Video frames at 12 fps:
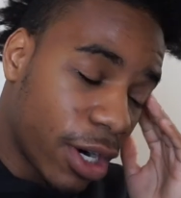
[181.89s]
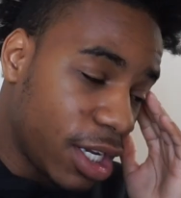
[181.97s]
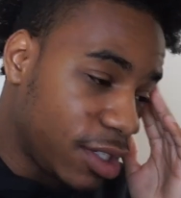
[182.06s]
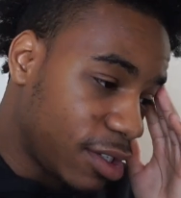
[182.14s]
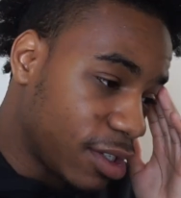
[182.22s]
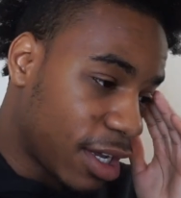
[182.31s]

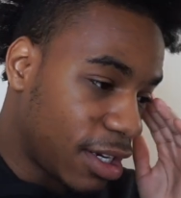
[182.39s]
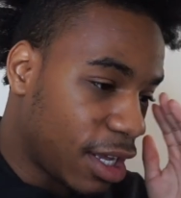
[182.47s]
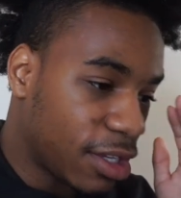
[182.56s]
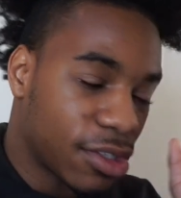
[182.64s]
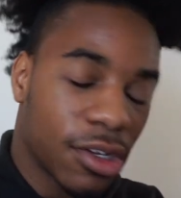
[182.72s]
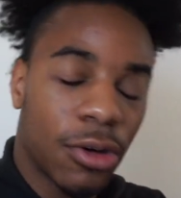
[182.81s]
crazy that
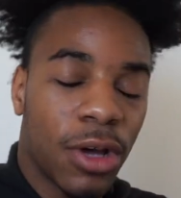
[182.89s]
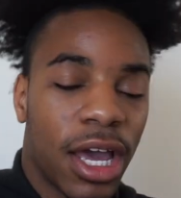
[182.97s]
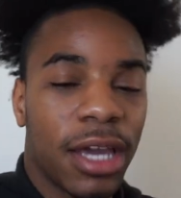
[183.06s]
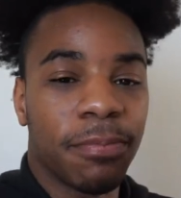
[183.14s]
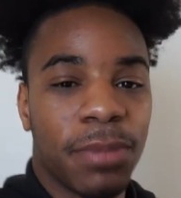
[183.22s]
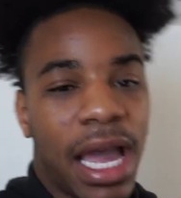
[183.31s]
day. So,
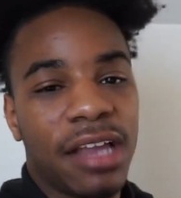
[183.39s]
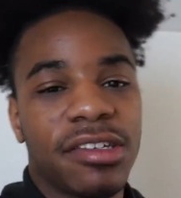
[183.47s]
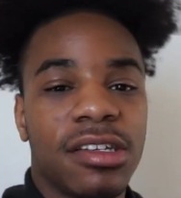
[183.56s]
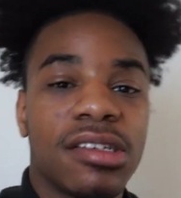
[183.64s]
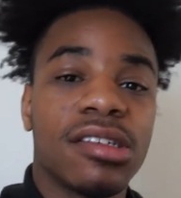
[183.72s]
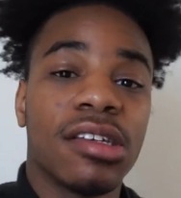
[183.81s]
hey, but
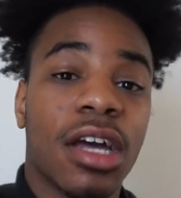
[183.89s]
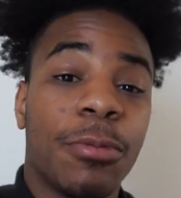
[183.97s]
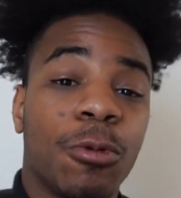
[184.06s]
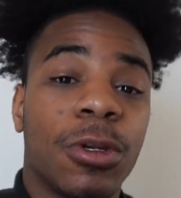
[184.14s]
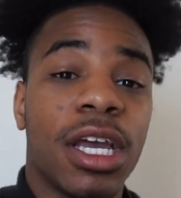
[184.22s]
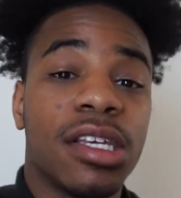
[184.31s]
actually, this is a
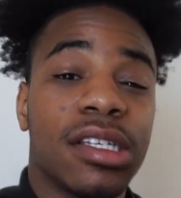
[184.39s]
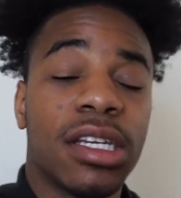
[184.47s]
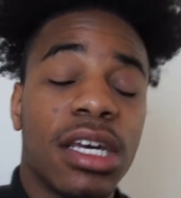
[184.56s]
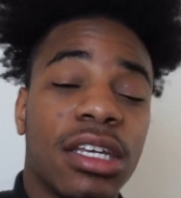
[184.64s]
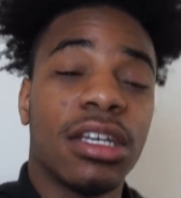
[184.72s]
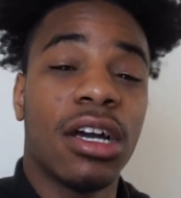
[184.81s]
couple days
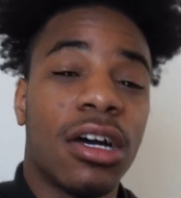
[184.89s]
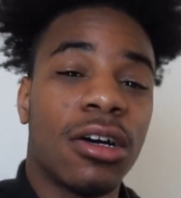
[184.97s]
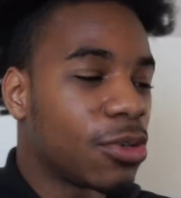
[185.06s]
later, y'all.